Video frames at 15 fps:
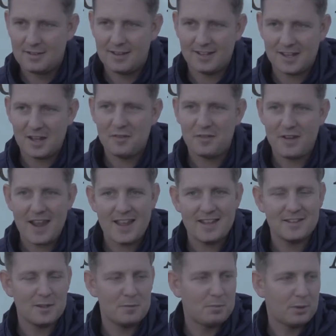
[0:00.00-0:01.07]
To
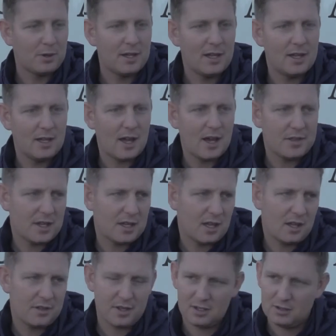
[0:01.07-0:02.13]
defend and play, I
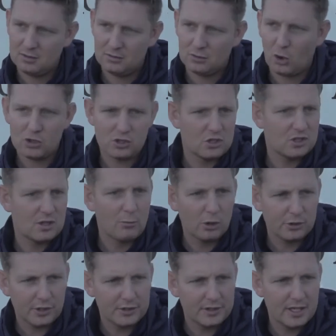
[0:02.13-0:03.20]
think Dawson's a
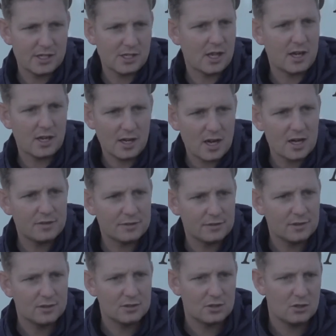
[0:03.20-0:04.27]
modern day centre
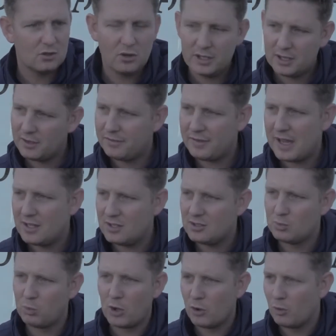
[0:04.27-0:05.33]
half. Do you know, he
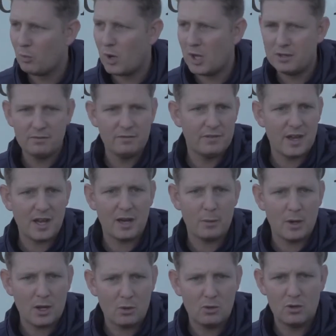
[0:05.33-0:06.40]
defends one on one very
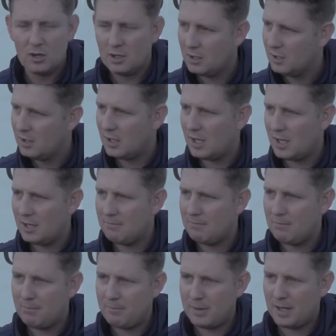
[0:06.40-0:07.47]
well,
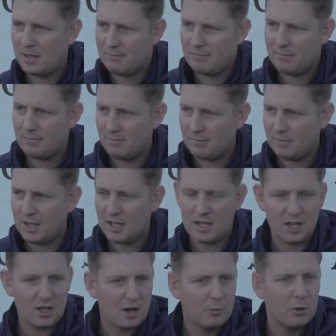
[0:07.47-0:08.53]
but he
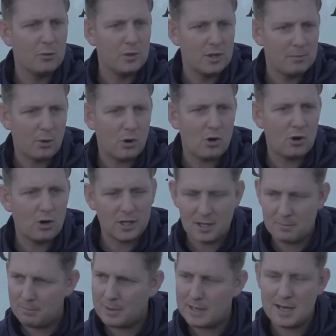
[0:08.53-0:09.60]
can come out with the ball, he
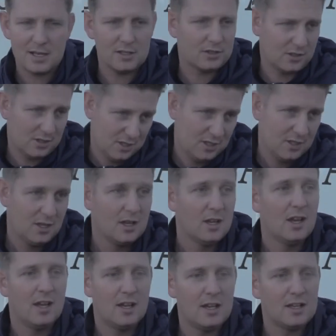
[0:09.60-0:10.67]
can pass,
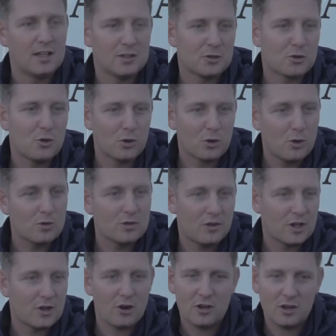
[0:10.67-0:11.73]
and he can score goals
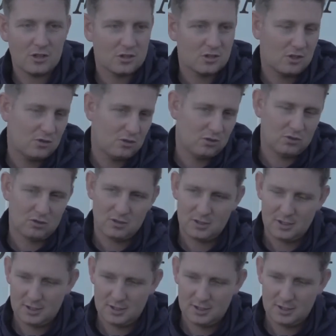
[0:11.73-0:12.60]
for corners. Do you know, so.